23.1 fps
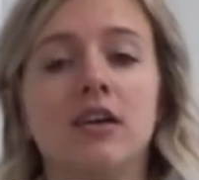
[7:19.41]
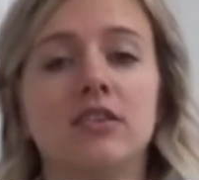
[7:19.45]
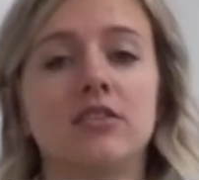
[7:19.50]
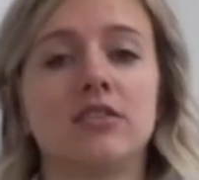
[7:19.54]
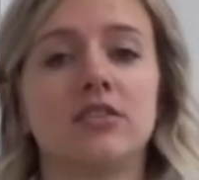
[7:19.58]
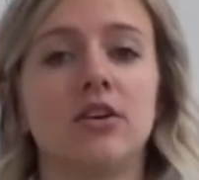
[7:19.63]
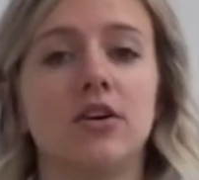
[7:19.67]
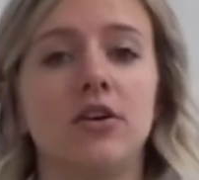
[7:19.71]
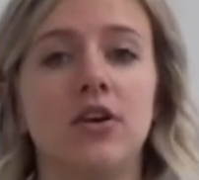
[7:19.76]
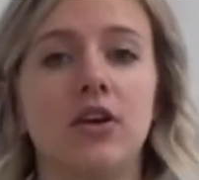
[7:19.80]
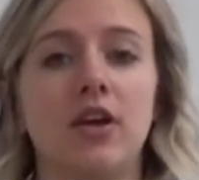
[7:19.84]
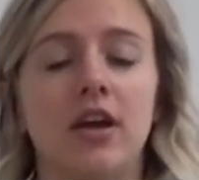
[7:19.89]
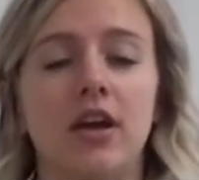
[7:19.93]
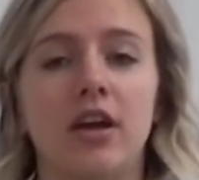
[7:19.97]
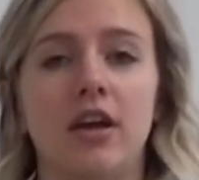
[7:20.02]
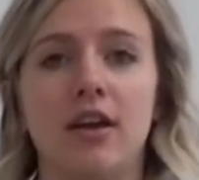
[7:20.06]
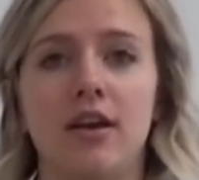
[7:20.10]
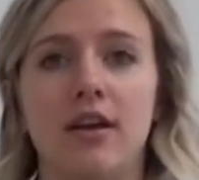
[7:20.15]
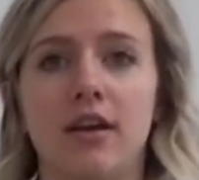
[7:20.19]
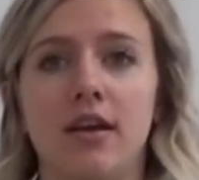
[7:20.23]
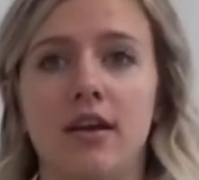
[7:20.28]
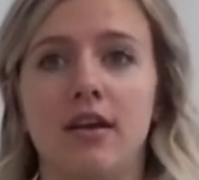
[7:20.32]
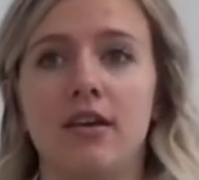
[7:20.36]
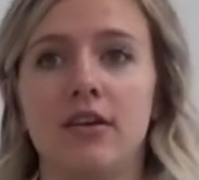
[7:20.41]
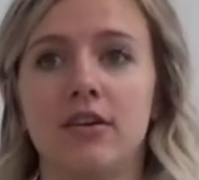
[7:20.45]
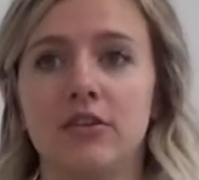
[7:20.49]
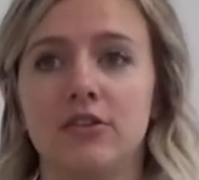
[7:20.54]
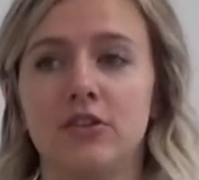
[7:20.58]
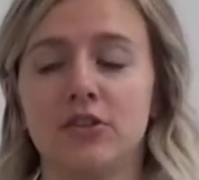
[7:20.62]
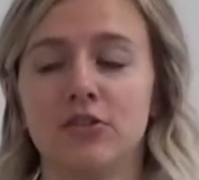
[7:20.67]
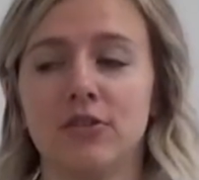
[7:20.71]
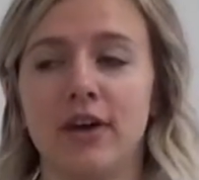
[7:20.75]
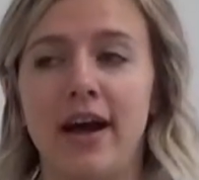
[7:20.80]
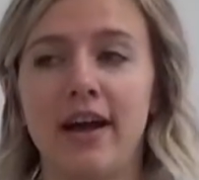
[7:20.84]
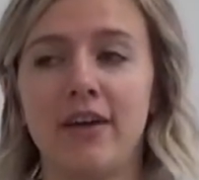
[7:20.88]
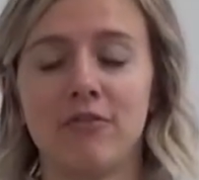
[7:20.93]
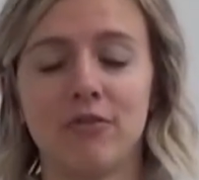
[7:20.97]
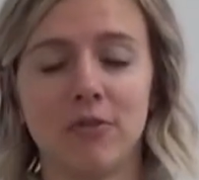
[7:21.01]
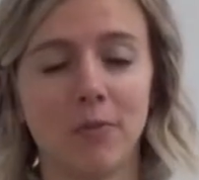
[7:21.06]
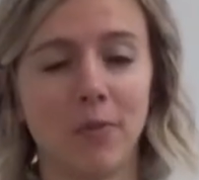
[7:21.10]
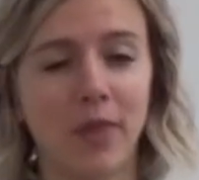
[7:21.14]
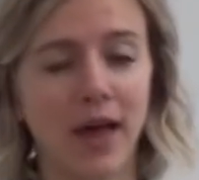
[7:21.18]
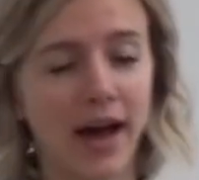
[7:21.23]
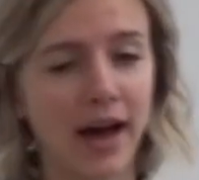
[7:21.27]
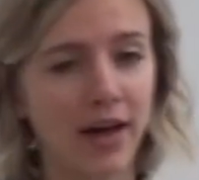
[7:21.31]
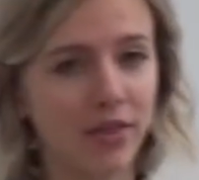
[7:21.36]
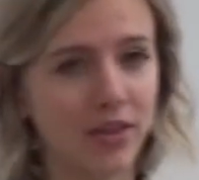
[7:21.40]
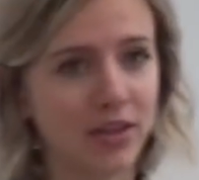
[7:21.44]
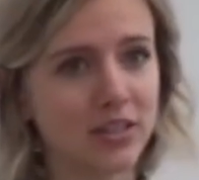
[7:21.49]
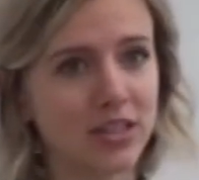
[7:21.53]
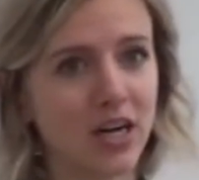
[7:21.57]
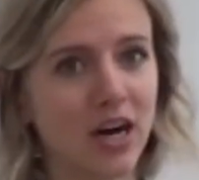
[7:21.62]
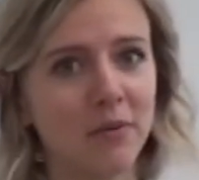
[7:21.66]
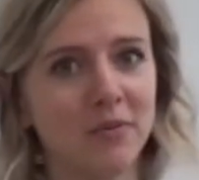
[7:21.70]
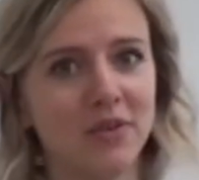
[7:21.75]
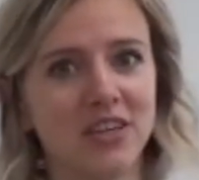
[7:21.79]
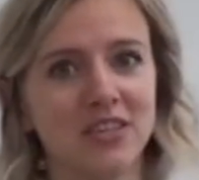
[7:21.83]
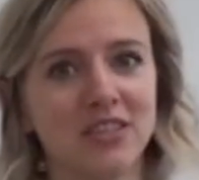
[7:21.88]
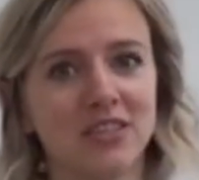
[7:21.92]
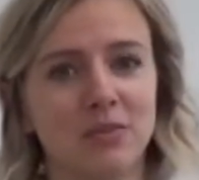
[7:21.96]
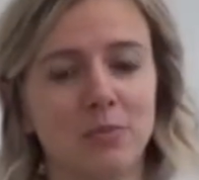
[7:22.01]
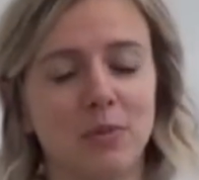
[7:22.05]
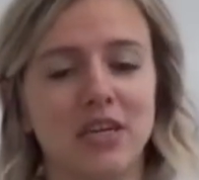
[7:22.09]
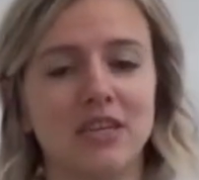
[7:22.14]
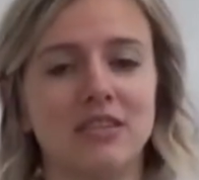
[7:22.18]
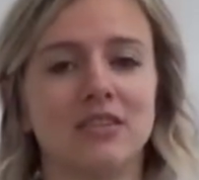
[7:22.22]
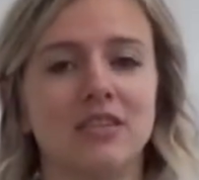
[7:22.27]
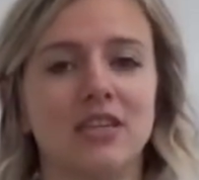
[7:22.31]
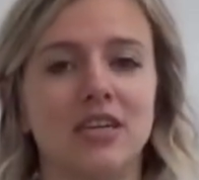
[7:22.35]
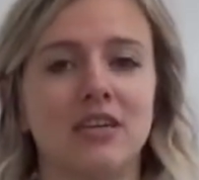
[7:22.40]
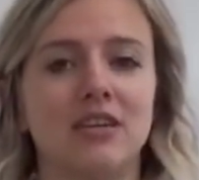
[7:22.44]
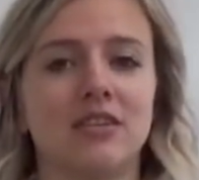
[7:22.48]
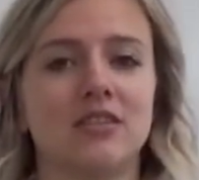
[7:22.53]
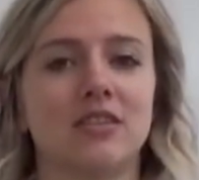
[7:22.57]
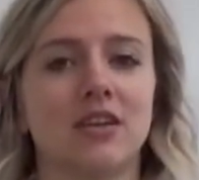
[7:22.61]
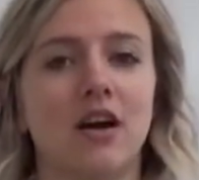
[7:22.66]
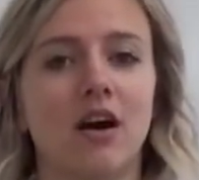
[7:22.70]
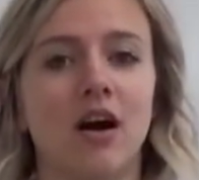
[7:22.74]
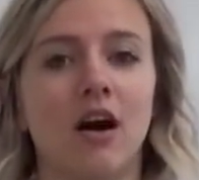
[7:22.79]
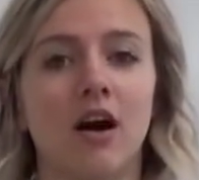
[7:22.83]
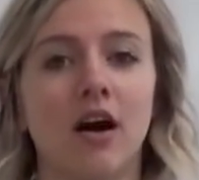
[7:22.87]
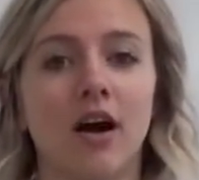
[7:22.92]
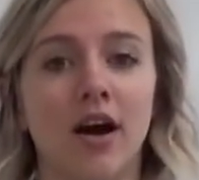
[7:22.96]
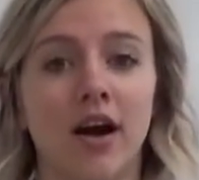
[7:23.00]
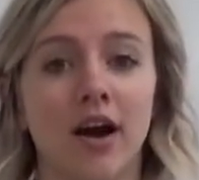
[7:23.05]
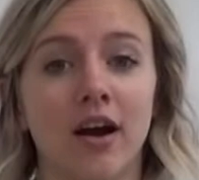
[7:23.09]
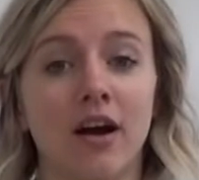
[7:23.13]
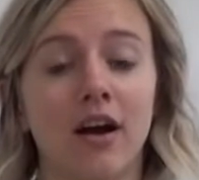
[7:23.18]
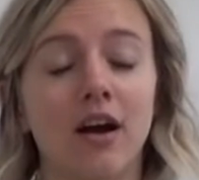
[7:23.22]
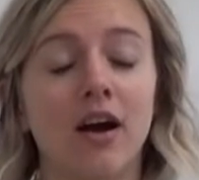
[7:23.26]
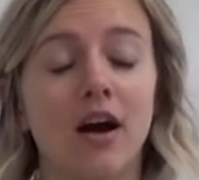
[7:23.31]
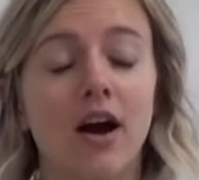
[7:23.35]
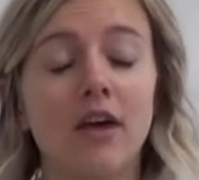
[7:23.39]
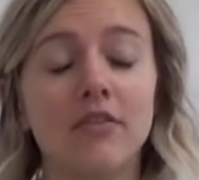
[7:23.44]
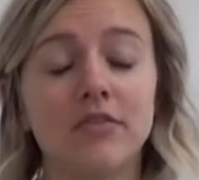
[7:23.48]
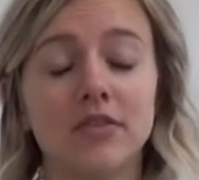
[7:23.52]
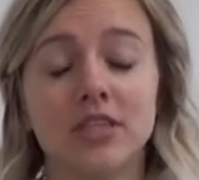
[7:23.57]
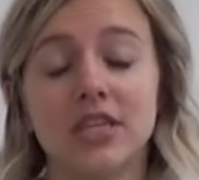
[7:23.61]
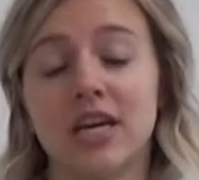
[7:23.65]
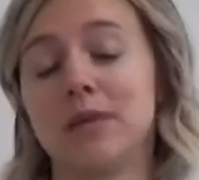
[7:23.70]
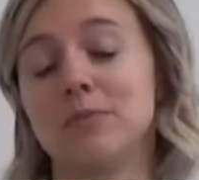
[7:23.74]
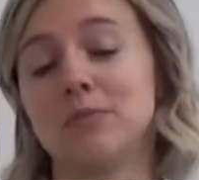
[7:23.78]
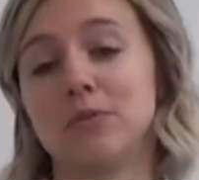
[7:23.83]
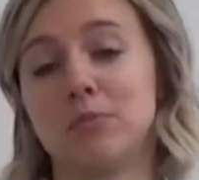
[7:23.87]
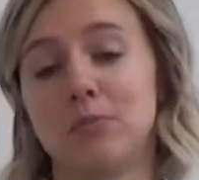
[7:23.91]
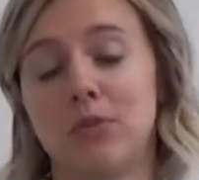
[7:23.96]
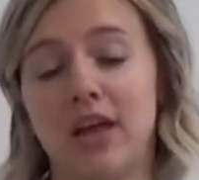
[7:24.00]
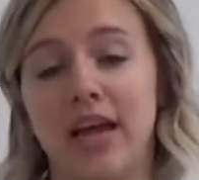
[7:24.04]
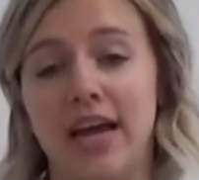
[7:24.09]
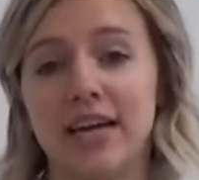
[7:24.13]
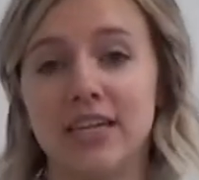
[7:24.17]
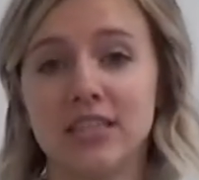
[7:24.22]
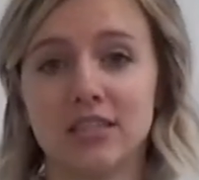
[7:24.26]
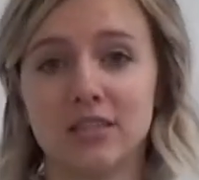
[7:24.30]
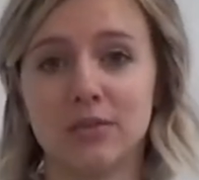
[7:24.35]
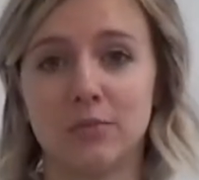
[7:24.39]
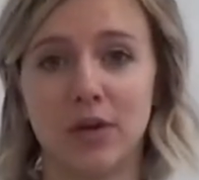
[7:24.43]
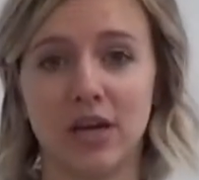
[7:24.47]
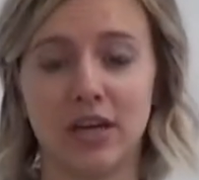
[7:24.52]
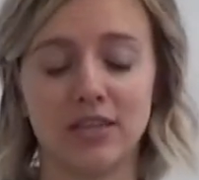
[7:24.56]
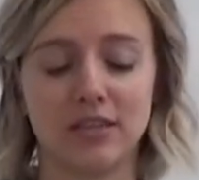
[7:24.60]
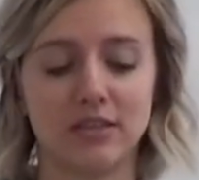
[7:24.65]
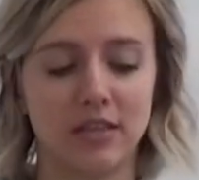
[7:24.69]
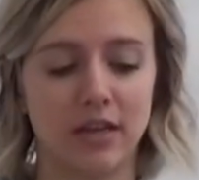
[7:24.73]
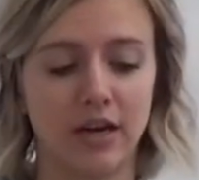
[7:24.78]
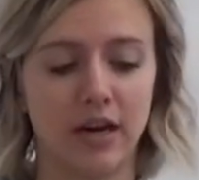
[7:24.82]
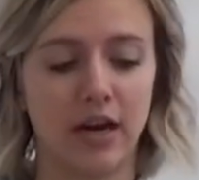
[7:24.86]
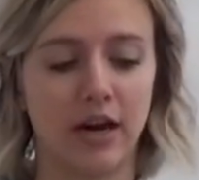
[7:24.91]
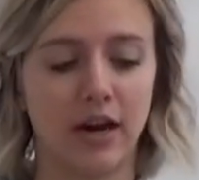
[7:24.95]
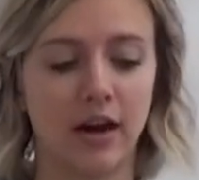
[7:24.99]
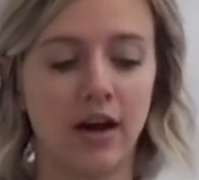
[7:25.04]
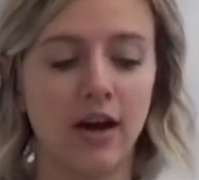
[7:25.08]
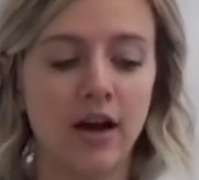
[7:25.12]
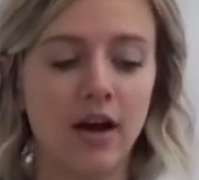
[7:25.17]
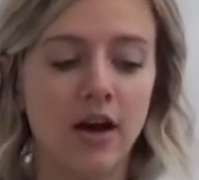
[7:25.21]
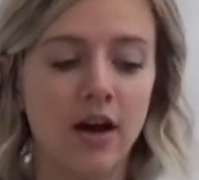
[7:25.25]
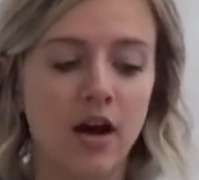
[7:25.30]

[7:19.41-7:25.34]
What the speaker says: So you can derive from that that dominant species are oftentimes plants because they